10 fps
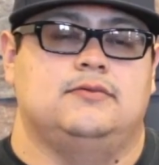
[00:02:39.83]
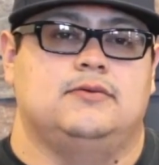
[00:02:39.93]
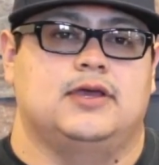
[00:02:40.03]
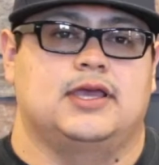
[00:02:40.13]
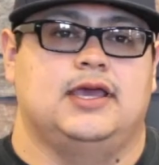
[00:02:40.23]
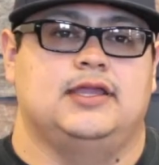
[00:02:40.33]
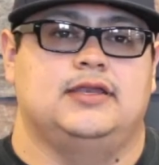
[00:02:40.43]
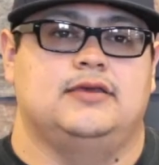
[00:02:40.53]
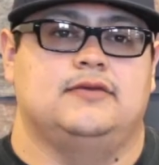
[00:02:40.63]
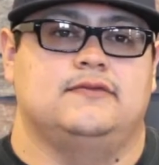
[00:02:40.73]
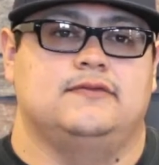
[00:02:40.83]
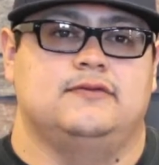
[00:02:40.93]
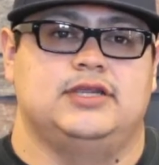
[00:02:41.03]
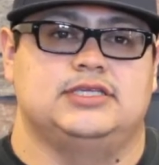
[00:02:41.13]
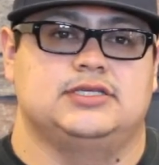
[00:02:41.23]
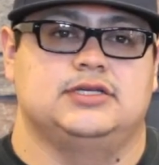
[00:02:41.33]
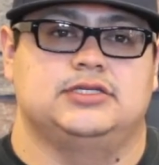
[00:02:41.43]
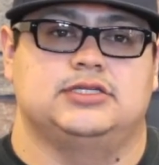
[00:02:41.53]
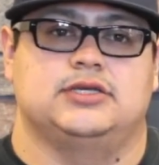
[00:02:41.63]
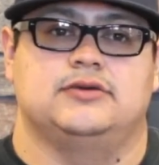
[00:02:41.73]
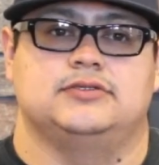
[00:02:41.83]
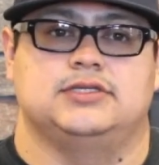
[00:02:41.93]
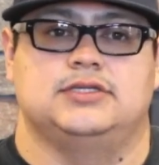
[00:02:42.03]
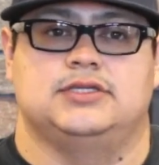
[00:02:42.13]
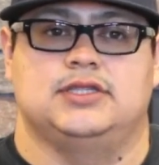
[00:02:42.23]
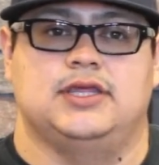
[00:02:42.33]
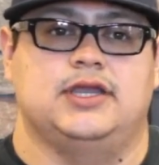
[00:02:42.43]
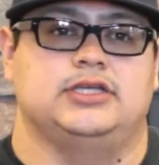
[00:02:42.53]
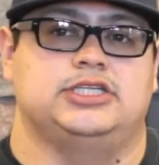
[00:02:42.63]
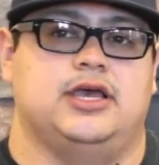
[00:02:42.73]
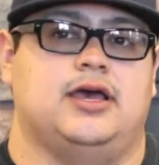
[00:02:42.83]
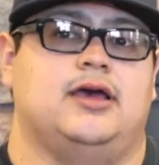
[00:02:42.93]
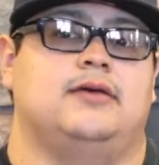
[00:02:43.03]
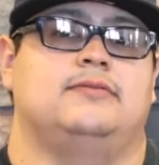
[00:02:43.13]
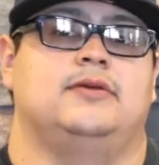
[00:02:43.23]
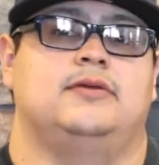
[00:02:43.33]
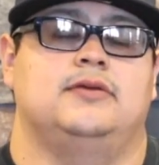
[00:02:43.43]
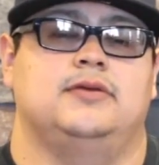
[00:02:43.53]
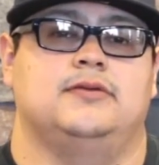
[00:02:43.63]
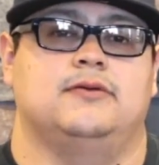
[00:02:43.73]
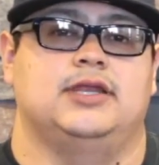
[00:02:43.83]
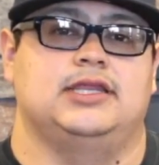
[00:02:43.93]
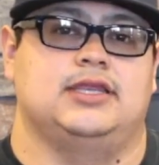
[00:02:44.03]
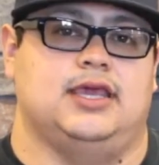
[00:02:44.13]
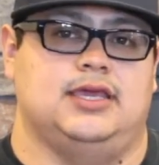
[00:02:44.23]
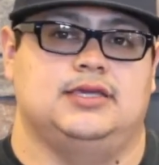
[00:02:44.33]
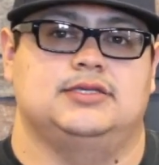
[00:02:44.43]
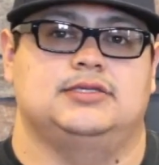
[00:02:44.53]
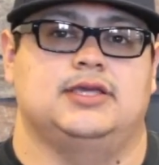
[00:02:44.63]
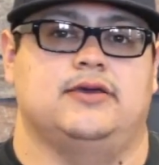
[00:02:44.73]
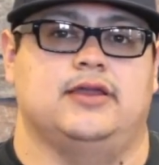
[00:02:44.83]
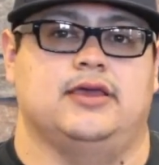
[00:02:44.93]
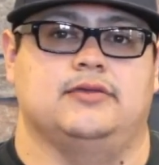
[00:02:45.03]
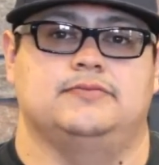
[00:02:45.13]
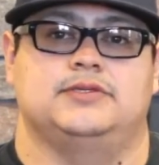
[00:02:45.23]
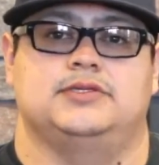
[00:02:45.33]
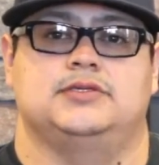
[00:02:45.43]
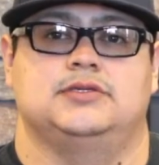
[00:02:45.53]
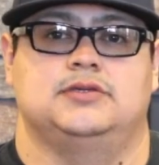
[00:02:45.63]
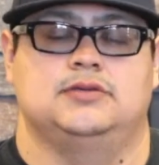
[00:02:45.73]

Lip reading: what kind of research goes into their job, what it takes, how it helps